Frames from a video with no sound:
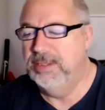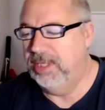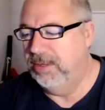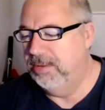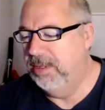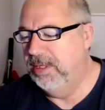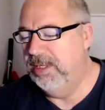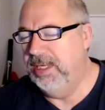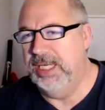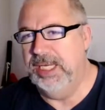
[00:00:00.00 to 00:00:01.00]
So
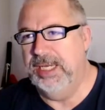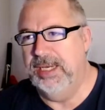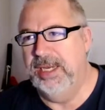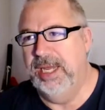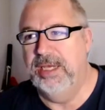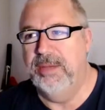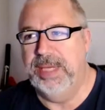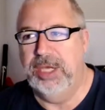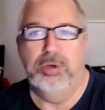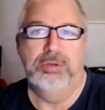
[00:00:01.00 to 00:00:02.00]
it, it, it could
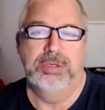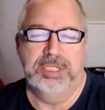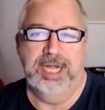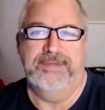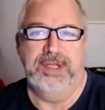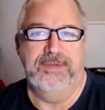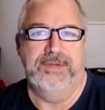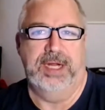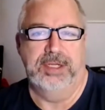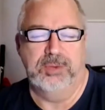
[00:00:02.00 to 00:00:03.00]
be older stuff that you've
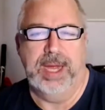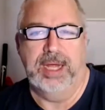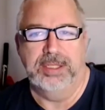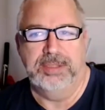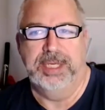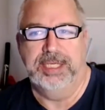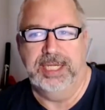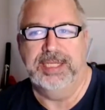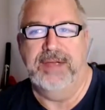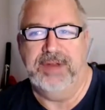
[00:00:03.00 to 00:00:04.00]
done as well, but it
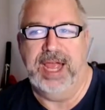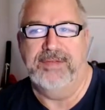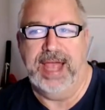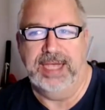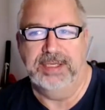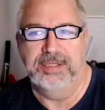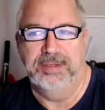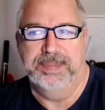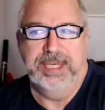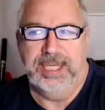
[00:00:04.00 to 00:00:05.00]
does have to have access
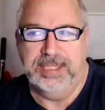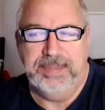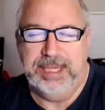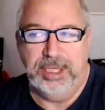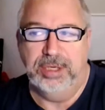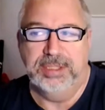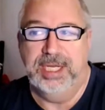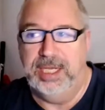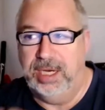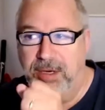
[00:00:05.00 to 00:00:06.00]
to it. But it doesn't mean that you're
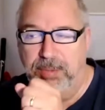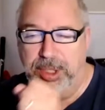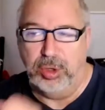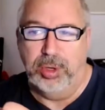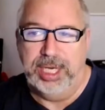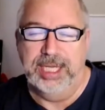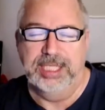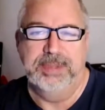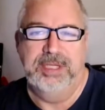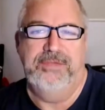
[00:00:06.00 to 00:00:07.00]
sitting here recording it
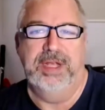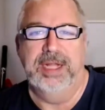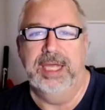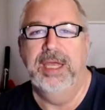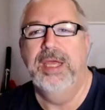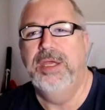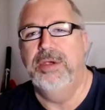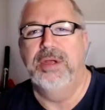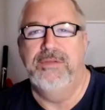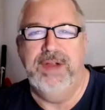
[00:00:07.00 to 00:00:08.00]
specifically.
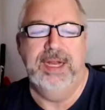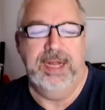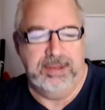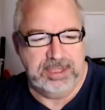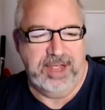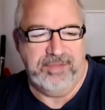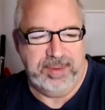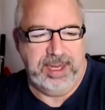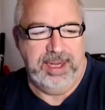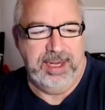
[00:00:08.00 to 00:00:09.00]
You can feed it other stuff.
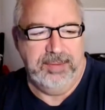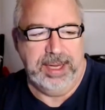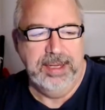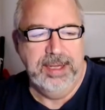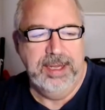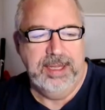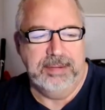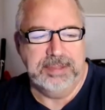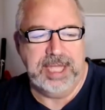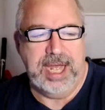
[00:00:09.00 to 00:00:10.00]
But uh, anyway,
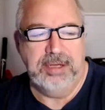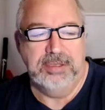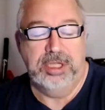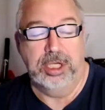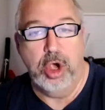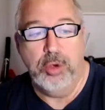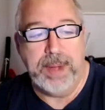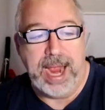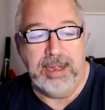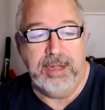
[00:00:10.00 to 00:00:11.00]
there was that. There's the
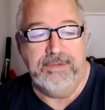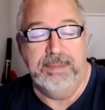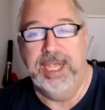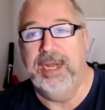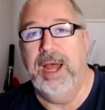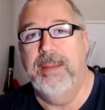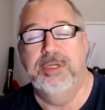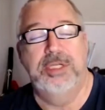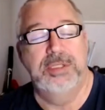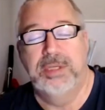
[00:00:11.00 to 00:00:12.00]
Copilot from GitHub,
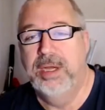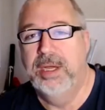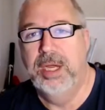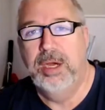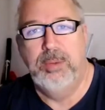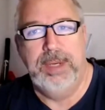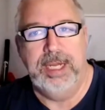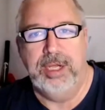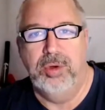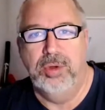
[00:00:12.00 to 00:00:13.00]
which is
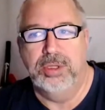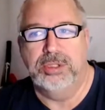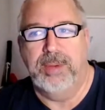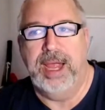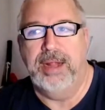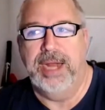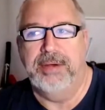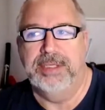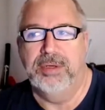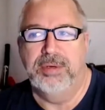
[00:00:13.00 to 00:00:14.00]
really cool as well. And
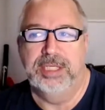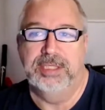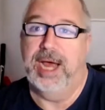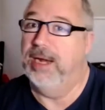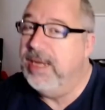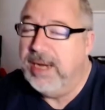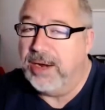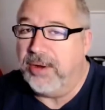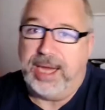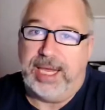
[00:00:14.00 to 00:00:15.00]
now it's it's not in
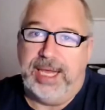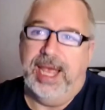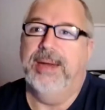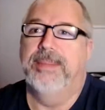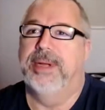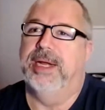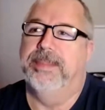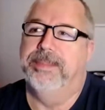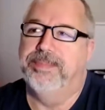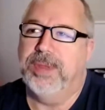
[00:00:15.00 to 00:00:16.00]
AutoHotkey yet, but
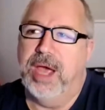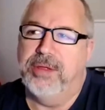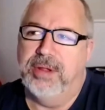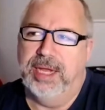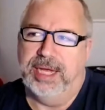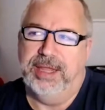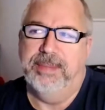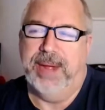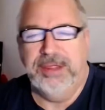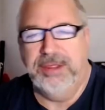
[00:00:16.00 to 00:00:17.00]
um, other thing I
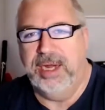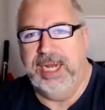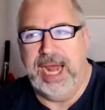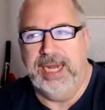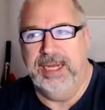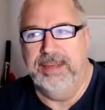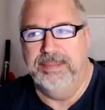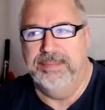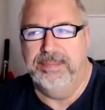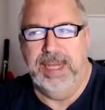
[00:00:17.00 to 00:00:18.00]
think Python had had it,
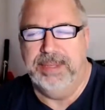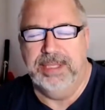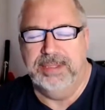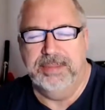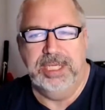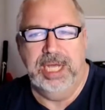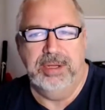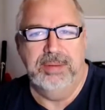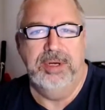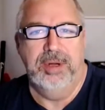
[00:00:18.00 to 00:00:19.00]
and maybe some of the
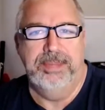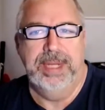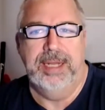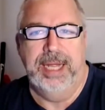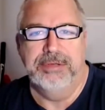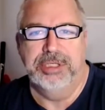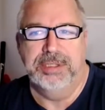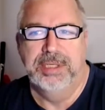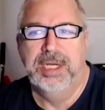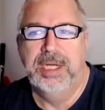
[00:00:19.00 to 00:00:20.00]
other you know big
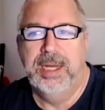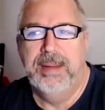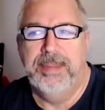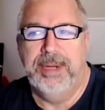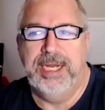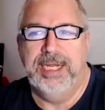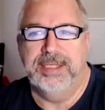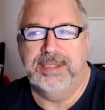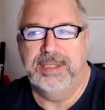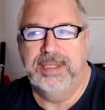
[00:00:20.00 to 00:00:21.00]
languages, but it
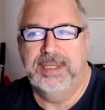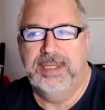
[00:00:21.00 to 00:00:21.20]
is